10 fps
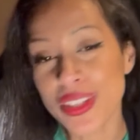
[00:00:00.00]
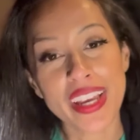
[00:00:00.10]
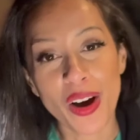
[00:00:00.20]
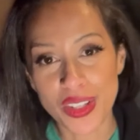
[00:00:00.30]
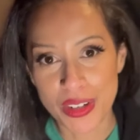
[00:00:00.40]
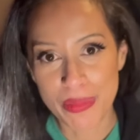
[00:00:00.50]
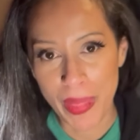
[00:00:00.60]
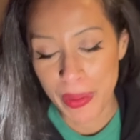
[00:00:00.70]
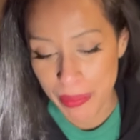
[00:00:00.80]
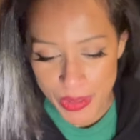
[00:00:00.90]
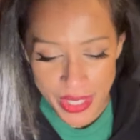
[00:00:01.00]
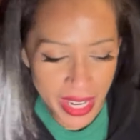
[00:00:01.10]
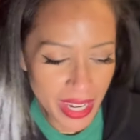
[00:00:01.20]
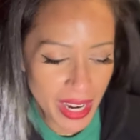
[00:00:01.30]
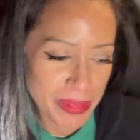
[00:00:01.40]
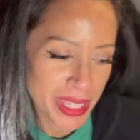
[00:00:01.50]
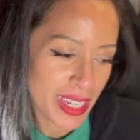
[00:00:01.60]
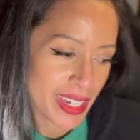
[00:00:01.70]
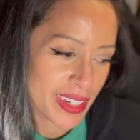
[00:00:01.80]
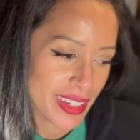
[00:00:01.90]
say also about the music, I
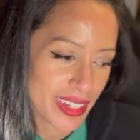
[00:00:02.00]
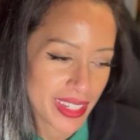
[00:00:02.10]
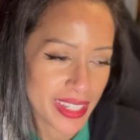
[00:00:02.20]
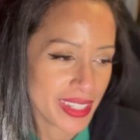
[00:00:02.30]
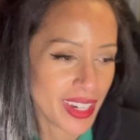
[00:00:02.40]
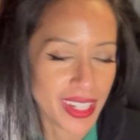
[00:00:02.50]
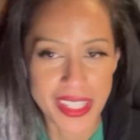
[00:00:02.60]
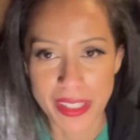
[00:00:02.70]
mean, Hans